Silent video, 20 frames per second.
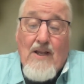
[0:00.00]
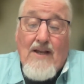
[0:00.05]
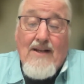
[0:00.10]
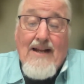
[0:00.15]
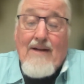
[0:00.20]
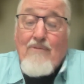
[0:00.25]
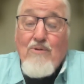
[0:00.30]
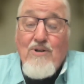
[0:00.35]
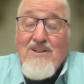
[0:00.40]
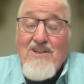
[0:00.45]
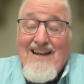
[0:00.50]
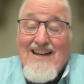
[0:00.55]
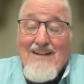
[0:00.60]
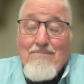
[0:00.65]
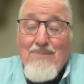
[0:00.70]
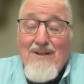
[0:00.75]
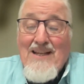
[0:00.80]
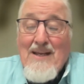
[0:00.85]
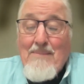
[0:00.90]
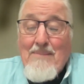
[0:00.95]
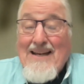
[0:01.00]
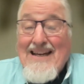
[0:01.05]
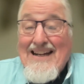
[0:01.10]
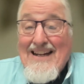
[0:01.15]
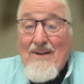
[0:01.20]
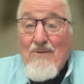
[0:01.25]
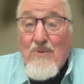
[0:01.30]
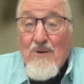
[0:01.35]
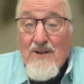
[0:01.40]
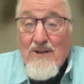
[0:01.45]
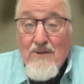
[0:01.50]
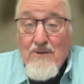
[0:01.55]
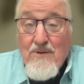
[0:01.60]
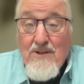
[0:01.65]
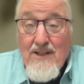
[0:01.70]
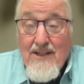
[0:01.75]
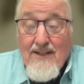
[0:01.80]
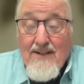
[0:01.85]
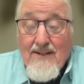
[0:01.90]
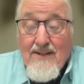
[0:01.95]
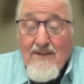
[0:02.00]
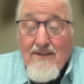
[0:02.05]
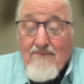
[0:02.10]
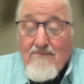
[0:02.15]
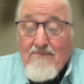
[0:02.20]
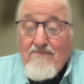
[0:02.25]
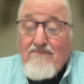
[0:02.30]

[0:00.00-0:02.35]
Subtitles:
And I would not blame anyone who did.